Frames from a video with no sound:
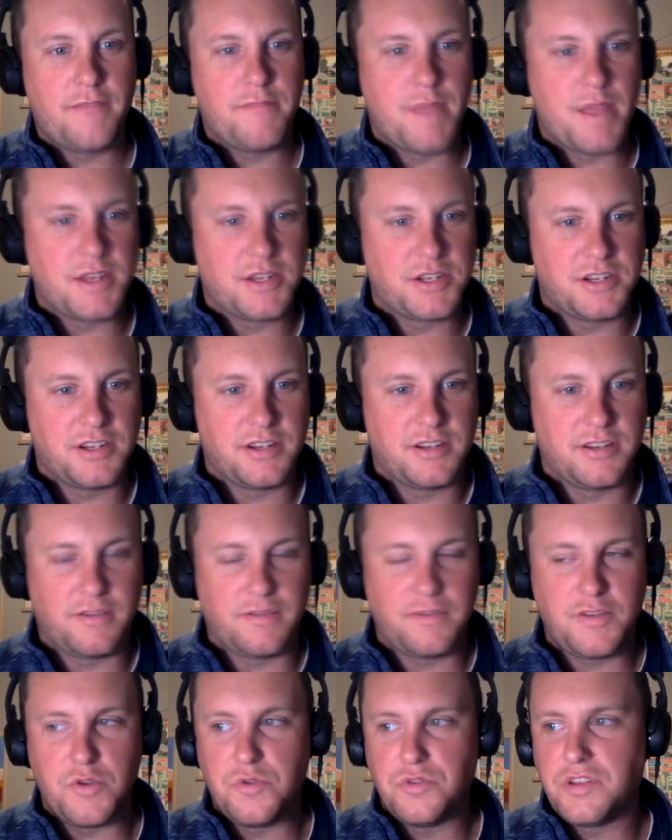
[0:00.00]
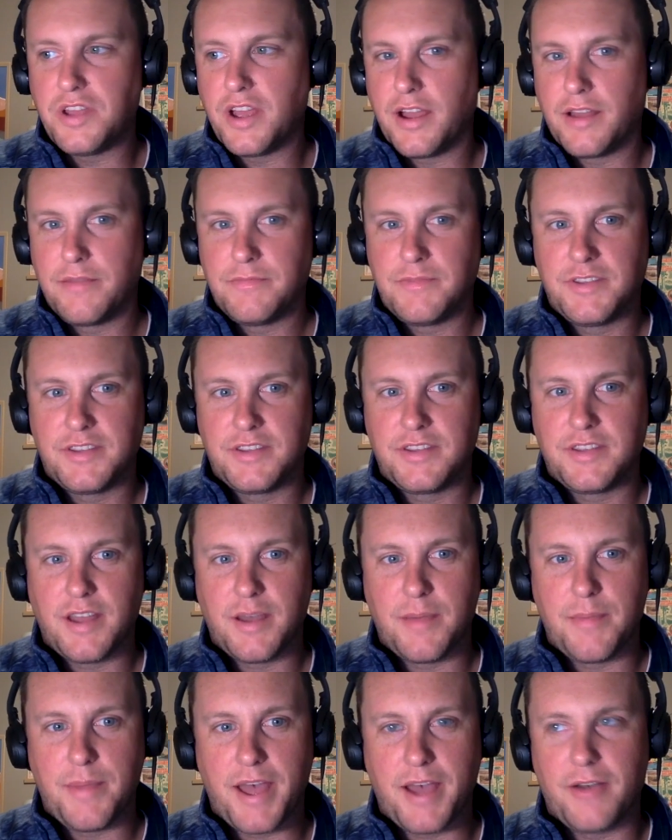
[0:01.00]
have mentioned a few times
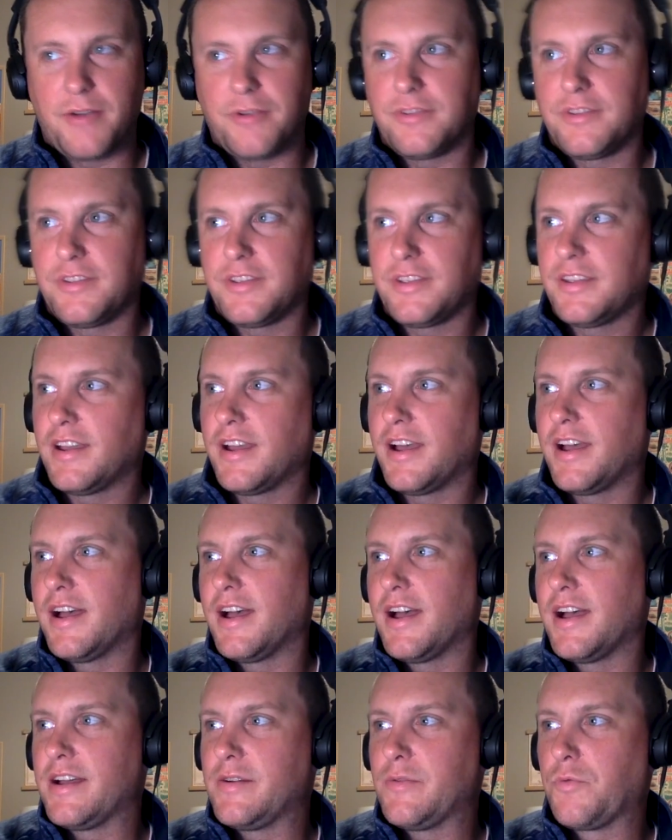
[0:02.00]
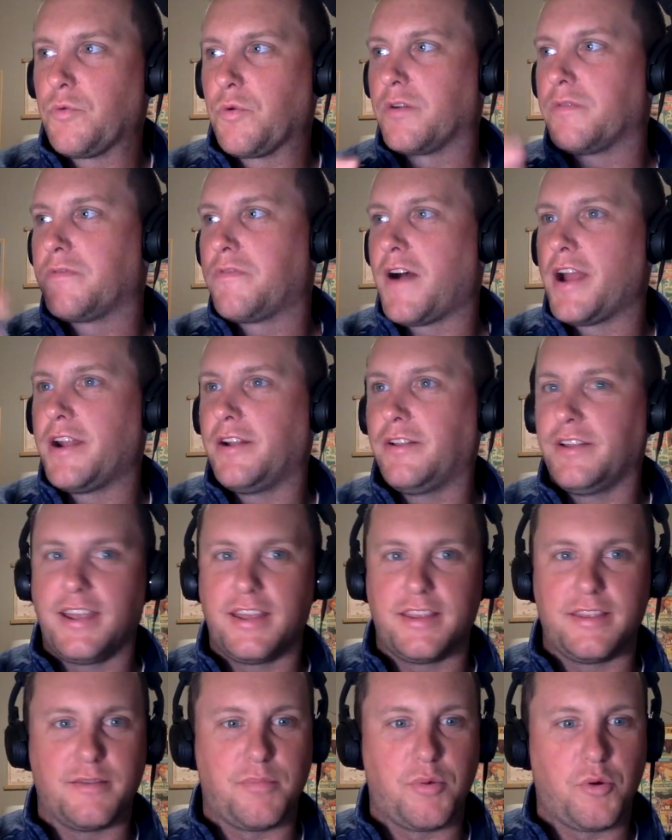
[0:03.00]
about uh, we're
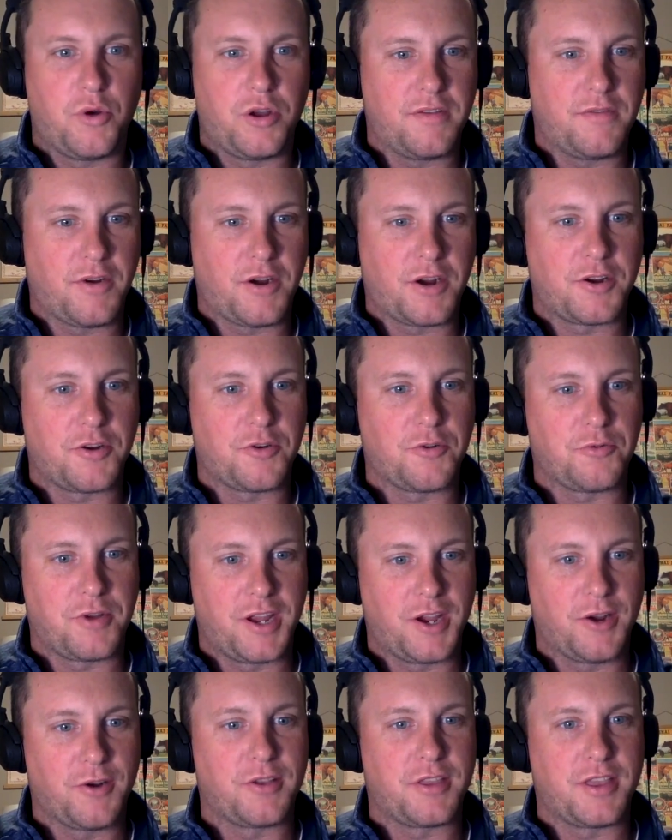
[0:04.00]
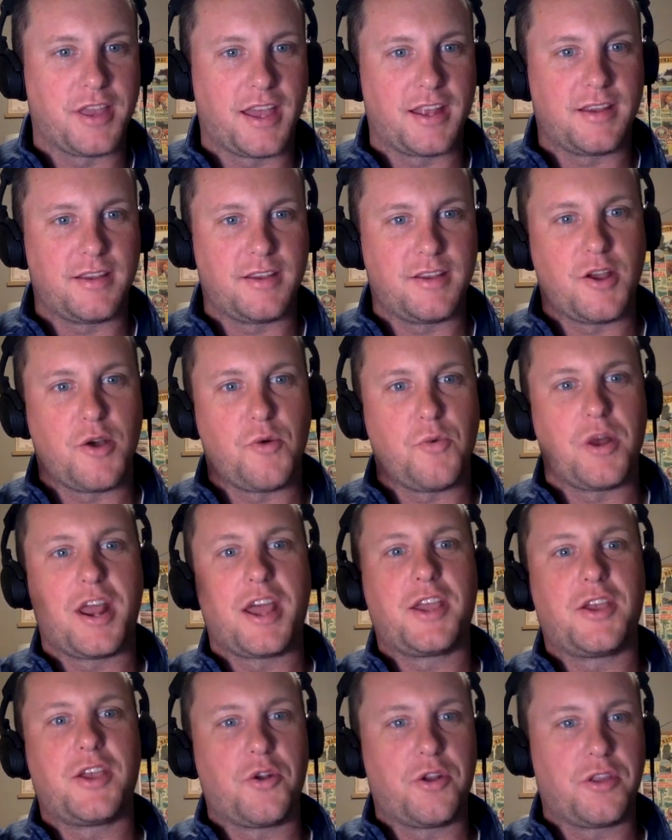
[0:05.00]
finally in the point of our career that you know
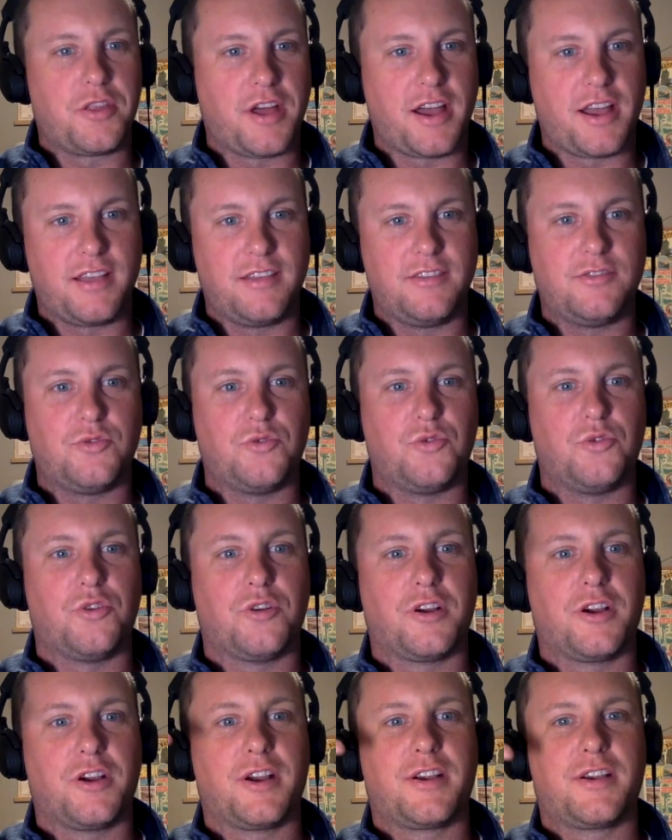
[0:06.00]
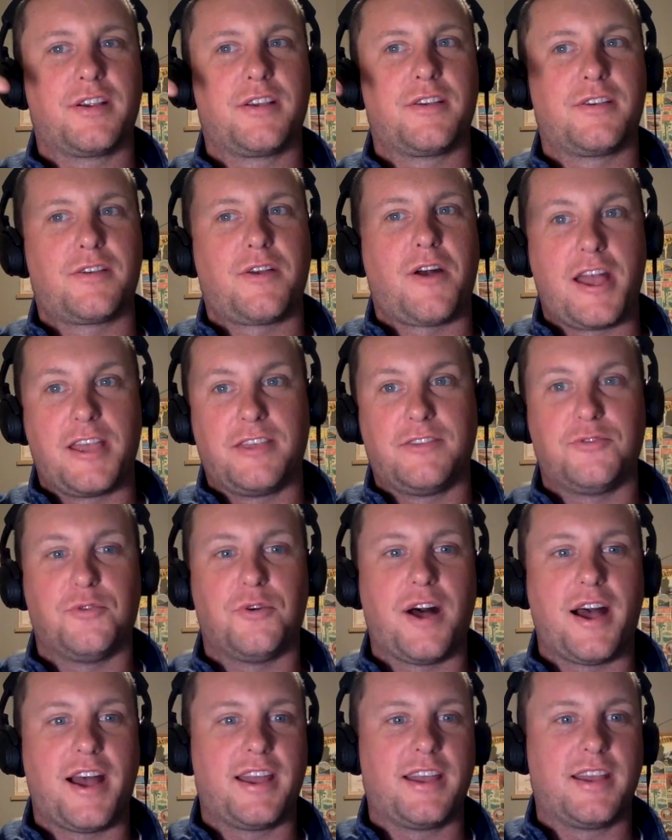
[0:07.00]
when I go to the high school or high
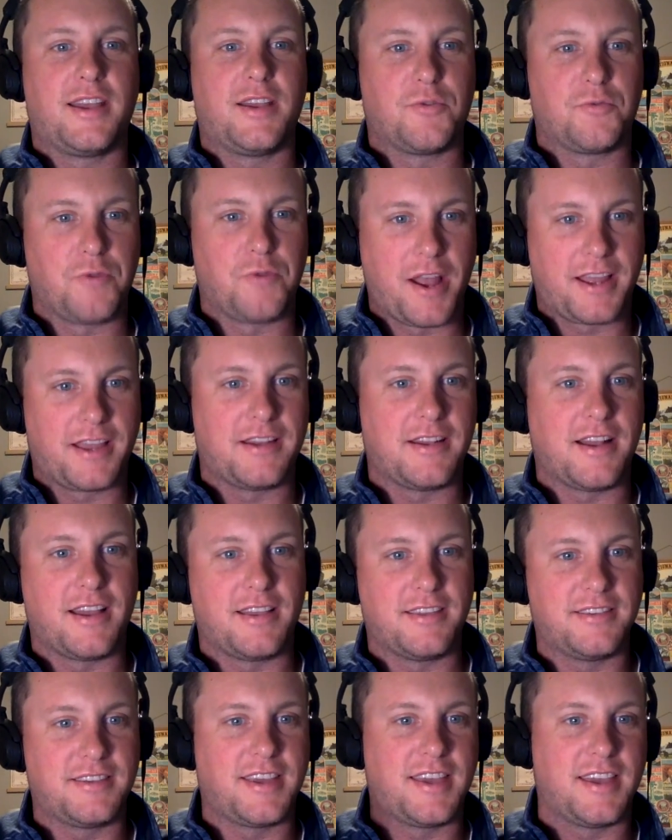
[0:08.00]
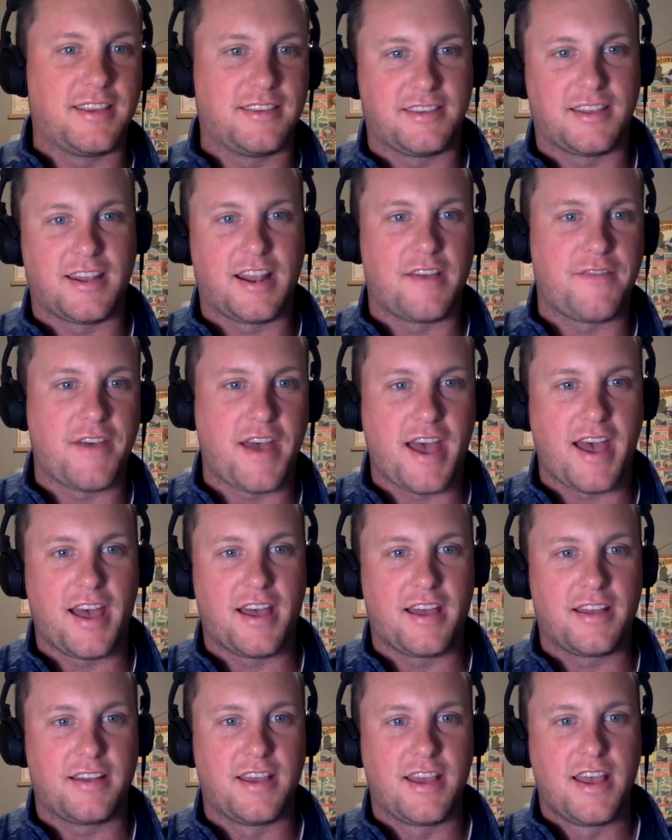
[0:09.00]
school, I recognize kids that I've
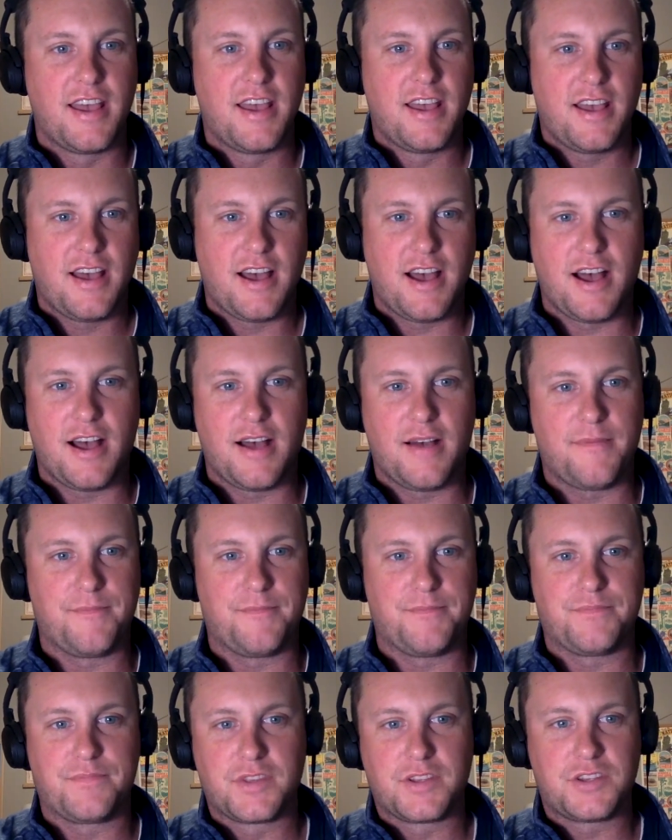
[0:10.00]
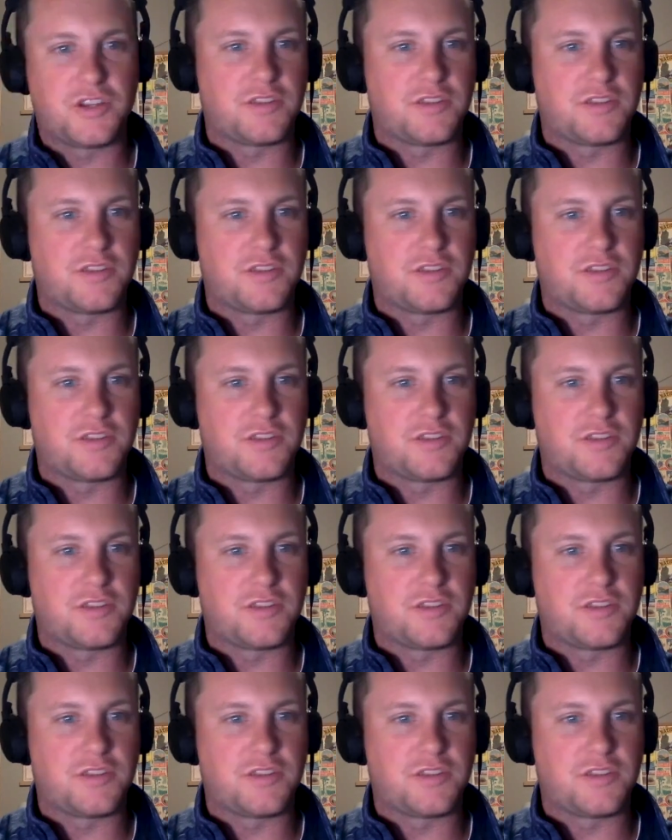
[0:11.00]
had um,